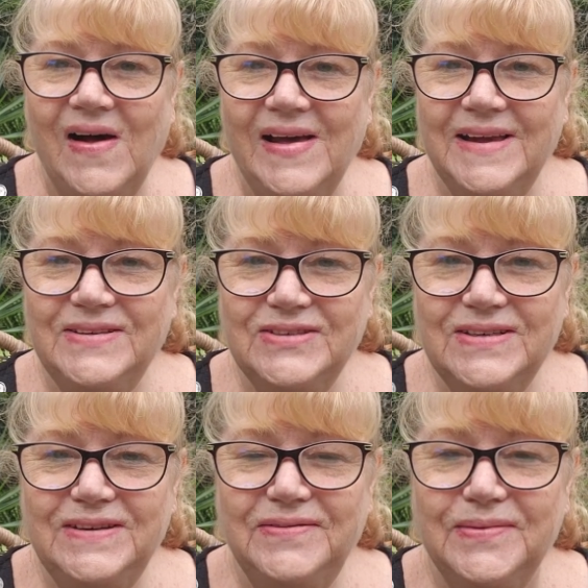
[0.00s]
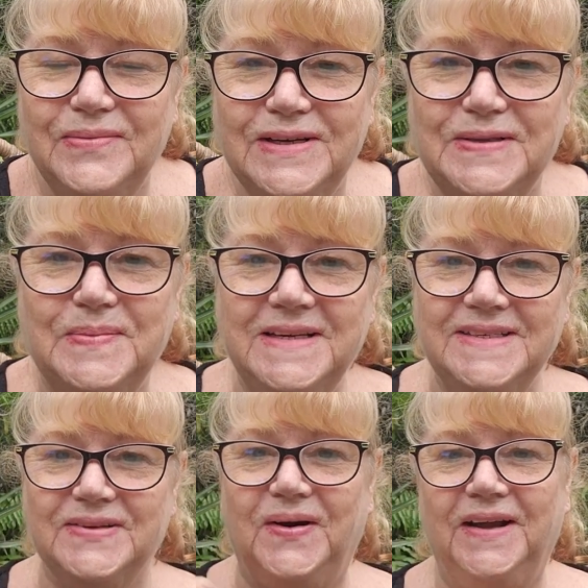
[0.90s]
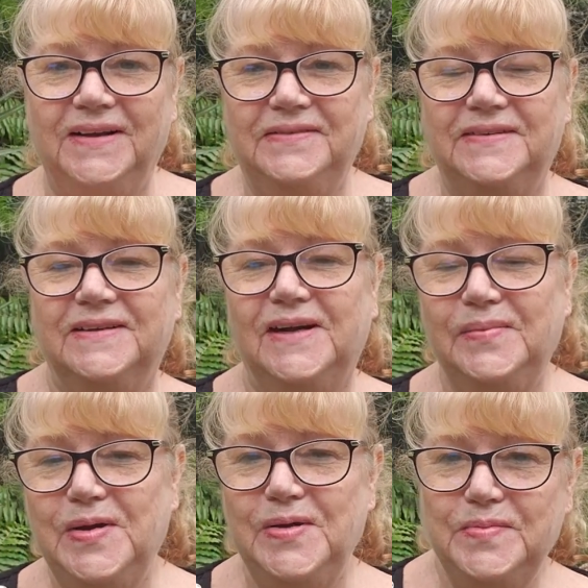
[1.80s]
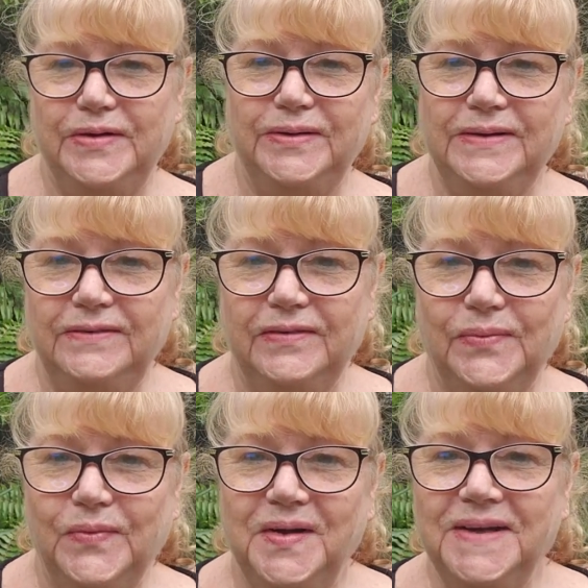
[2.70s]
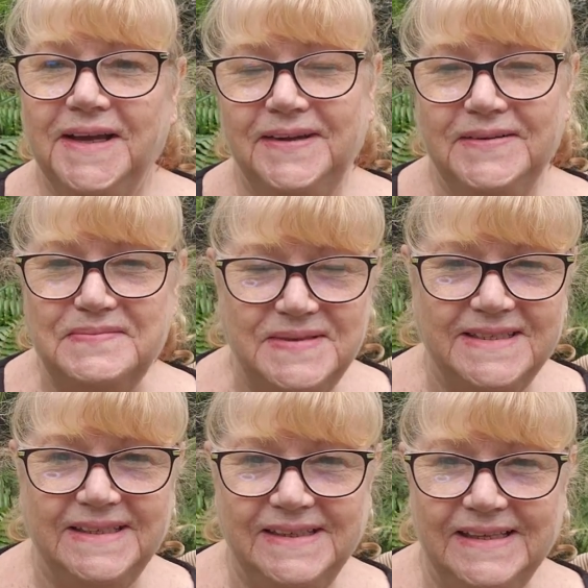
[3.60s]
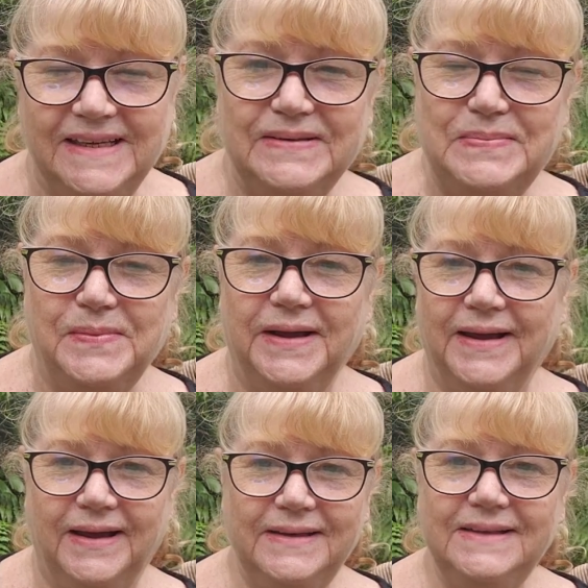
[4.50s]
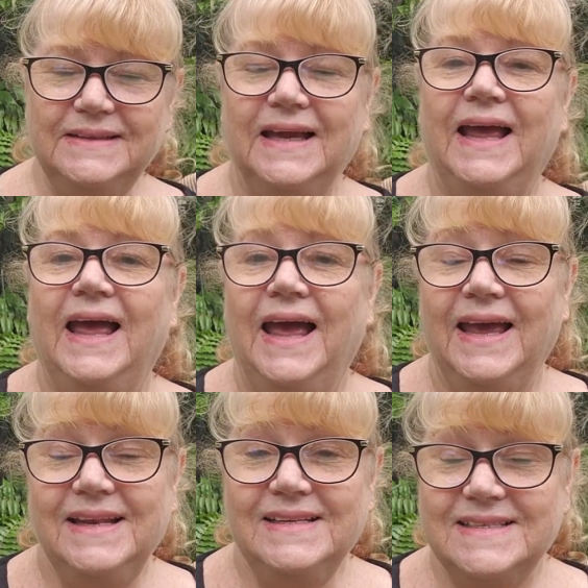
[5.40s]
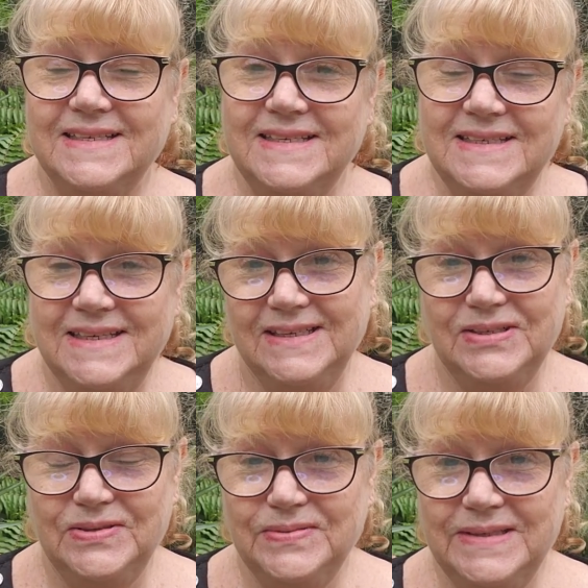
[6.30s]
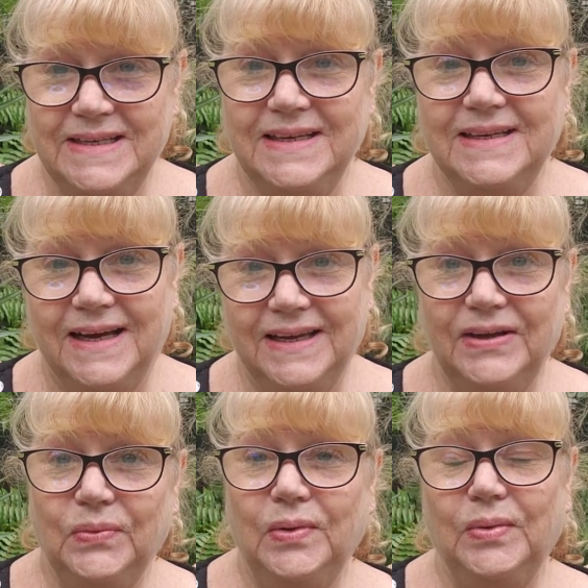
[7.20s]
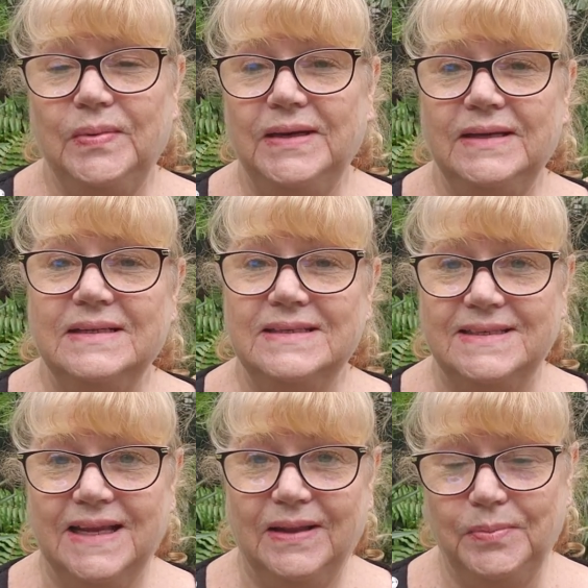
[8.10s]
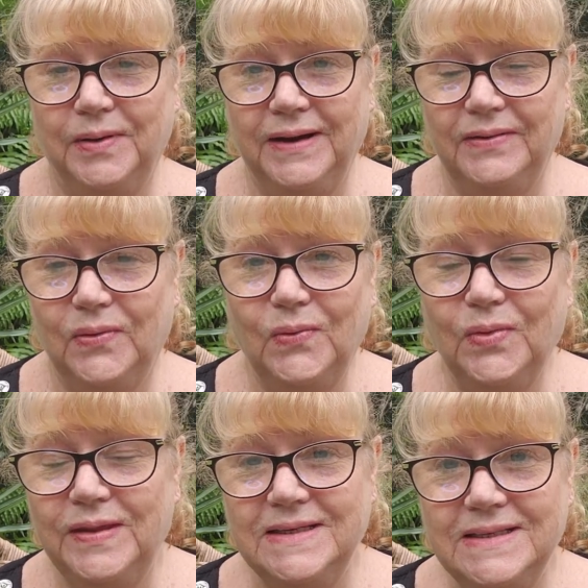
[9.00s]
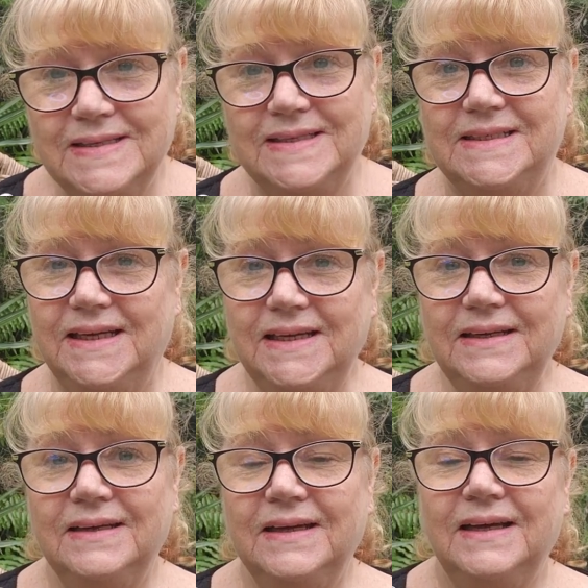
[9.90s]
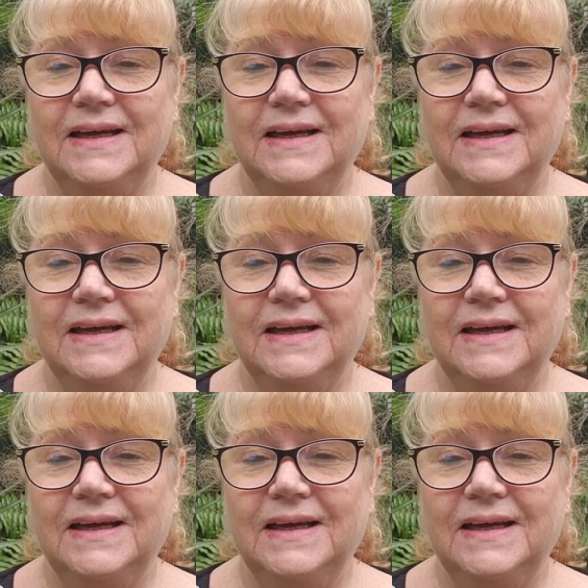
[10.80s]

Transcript: Hi, Judy from Witchpeace Craft. I'm home early from work and I'm sitting out in my garden. And it's International Tea Day, where we celebrate all things tea